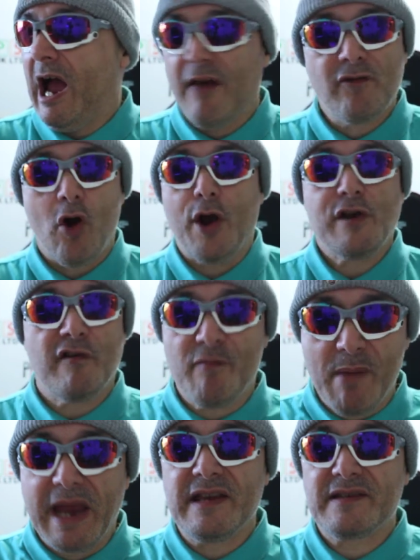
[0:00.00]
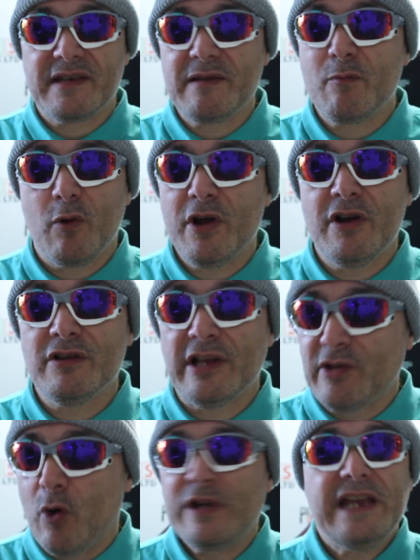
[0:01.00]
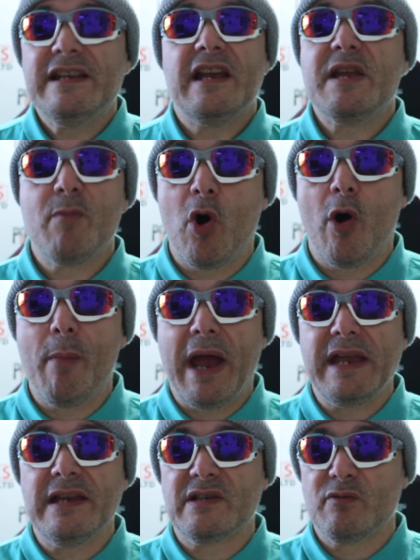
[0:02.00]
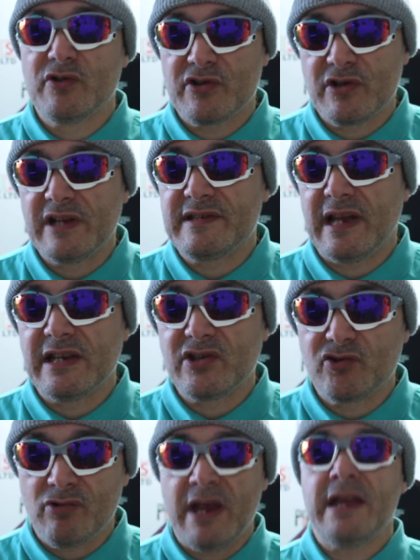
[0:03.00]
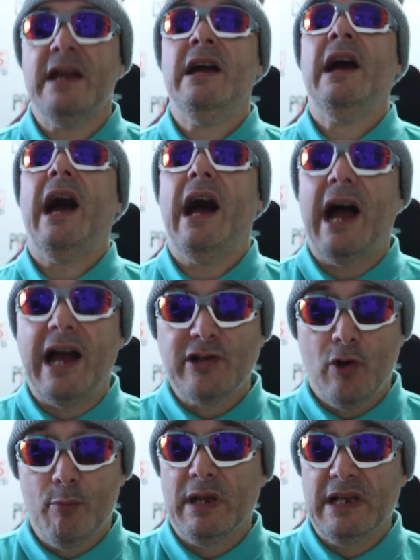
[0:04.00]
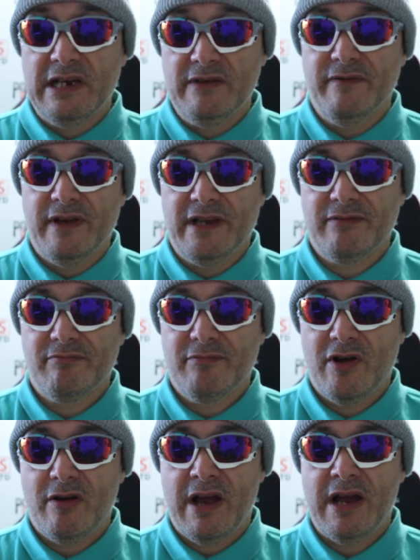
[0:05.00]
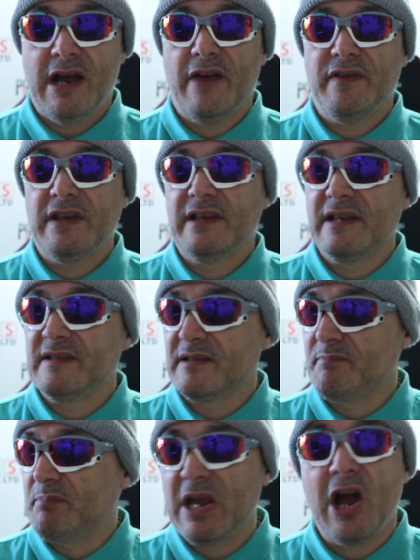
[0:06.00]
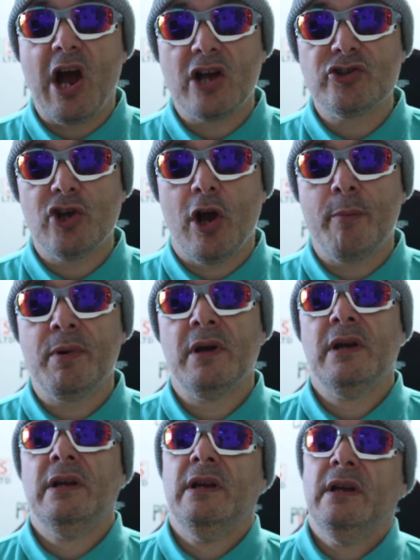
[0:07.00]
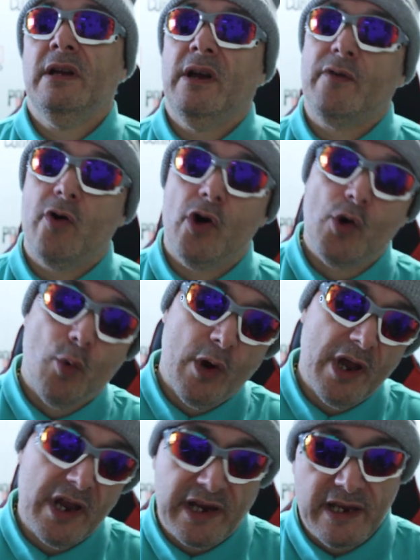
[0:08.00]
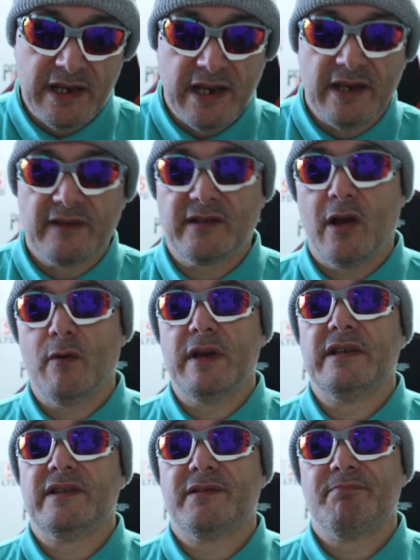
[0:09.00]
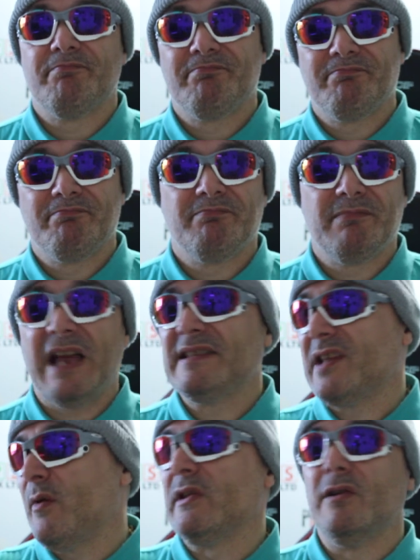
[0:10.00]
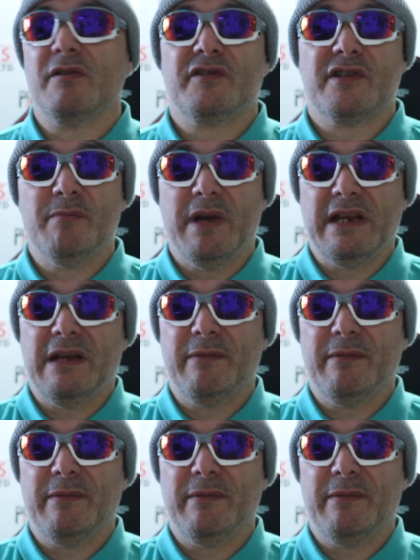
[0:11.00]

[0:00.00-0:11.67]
I've got enough mates in the world. I don't need any more mates. We're just going to tell it straight. I don't believe it. All right, I think it's a PR job. They're all working it, so it's that's how it looks to me.